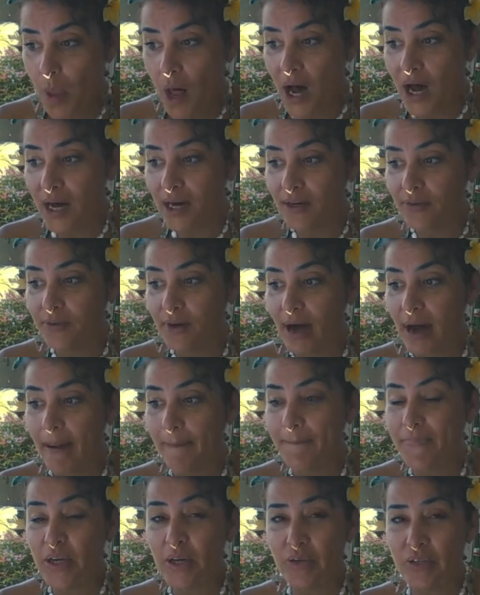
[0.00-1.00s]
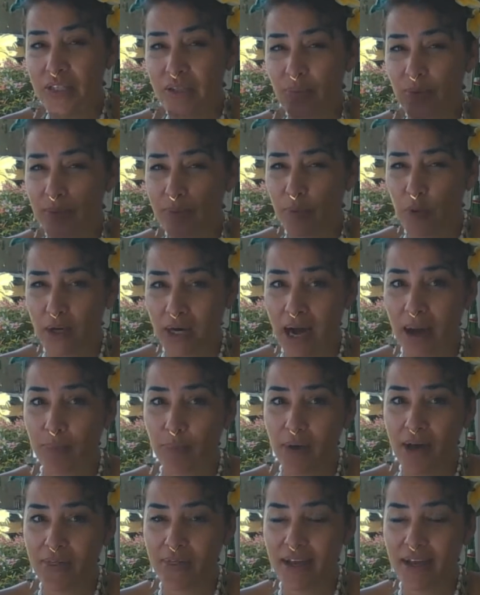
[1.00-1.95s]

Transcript: of abuse that we put up with.